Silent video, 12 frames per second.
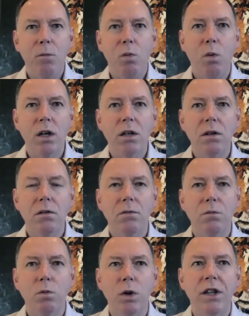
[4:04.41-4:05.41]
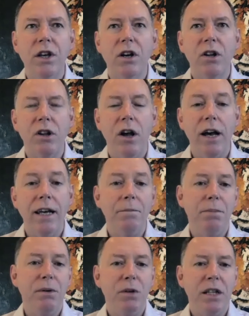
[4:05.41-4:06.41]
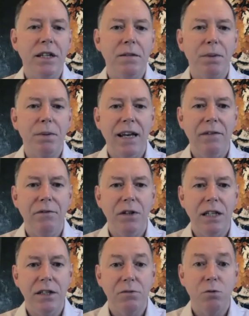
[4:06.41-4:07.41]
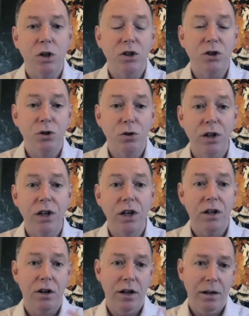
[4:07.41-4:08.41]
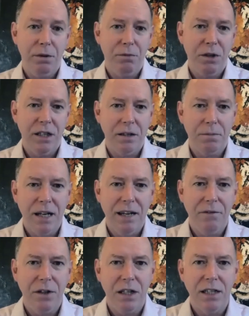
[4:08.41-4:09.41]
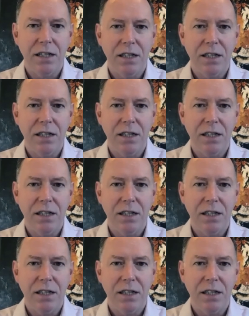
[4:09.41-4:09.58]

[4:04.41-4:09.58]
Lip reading: What would the client be willing to pay for this? What should the client be willing to pay for this?